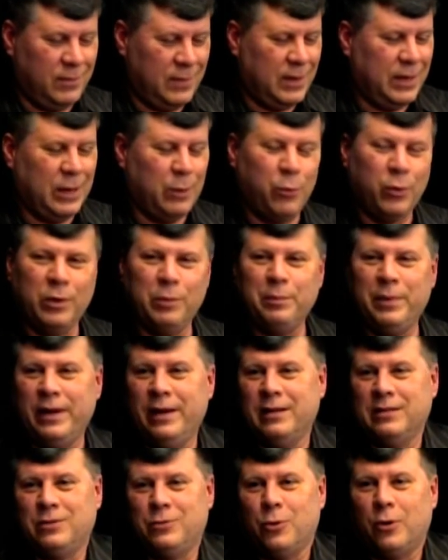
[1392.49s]
it wouldn't be
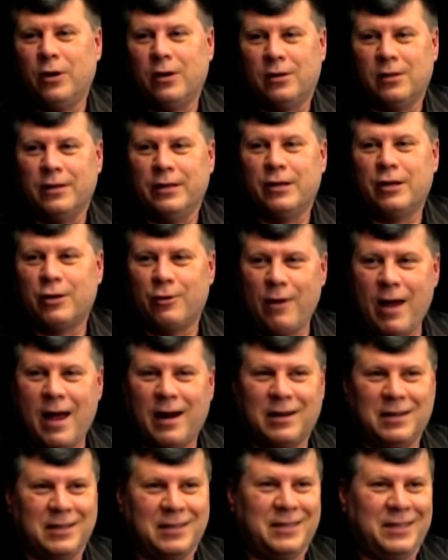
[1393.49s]
historically
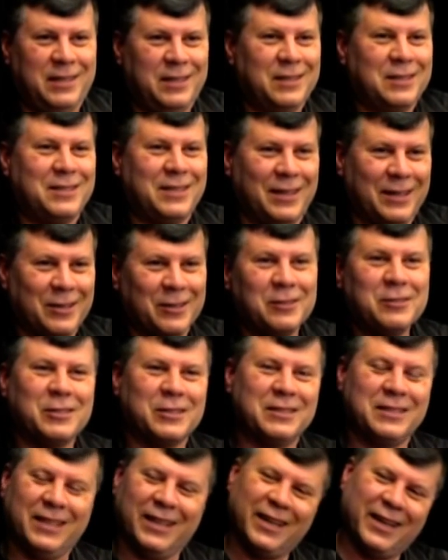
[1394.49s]
correct to see the singers
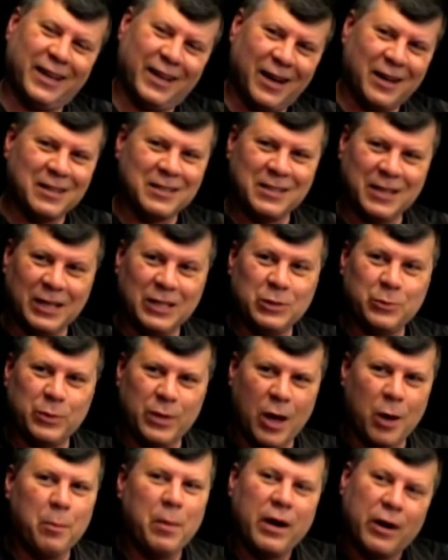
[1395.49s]
just singing on stage right,
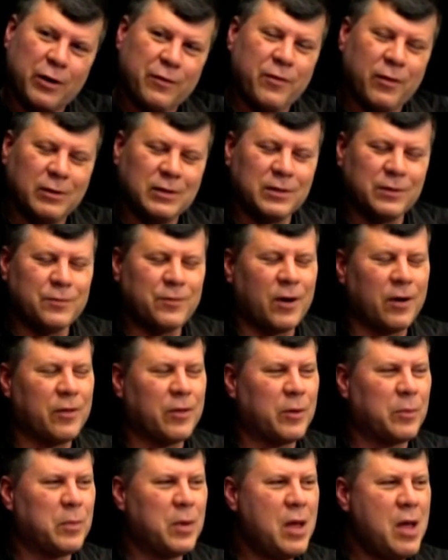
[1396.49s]
without microphones right. in front
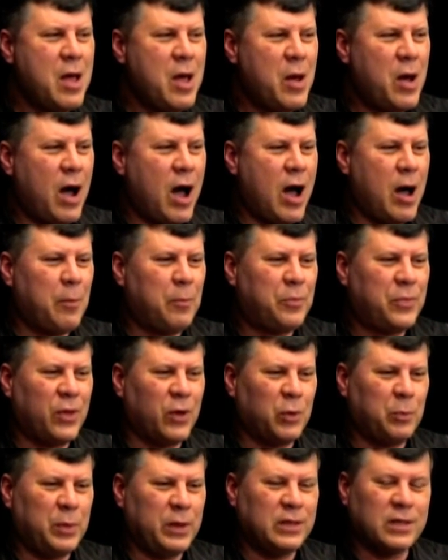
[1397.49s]
of them. Um,
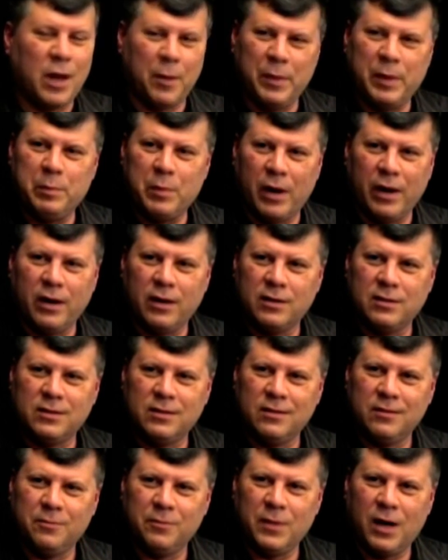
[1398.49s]
they'll be dummy
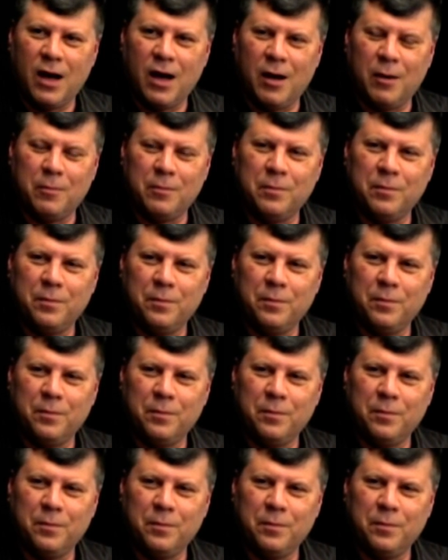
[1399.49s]
mics. because um,